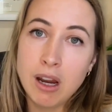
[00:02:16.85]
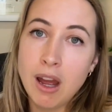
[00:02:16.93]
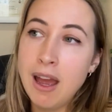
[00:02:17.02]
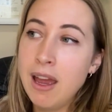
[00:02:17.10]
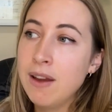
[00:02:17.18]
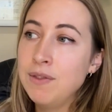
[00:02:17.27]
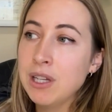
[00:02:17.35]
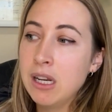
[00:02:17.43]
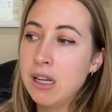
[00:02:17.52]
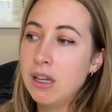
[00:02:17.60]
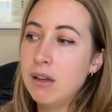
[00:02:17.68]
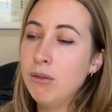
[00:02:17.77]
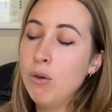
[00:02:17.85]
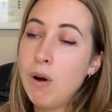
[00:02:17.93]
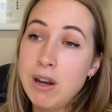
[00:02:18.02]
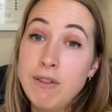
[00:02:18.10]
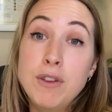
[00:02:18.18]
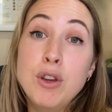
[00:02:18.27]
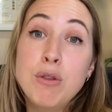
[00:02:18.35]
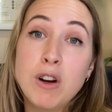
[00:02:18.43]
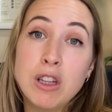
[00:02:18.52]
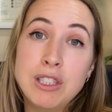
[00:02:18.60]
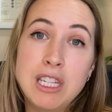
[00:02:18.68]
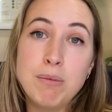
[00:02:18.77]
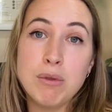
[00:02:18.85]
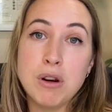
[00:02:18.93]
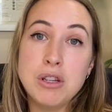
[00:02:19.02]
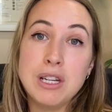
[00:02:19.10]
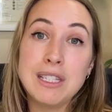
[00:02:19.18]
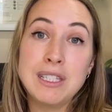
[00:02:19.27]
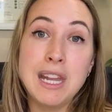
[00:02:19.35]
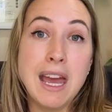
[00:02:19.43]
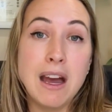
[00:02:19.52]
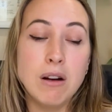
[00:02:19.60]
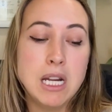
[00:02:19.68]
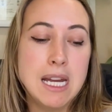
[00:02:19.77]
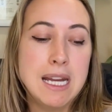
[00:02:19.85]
I've done quite a few volunteer projects now,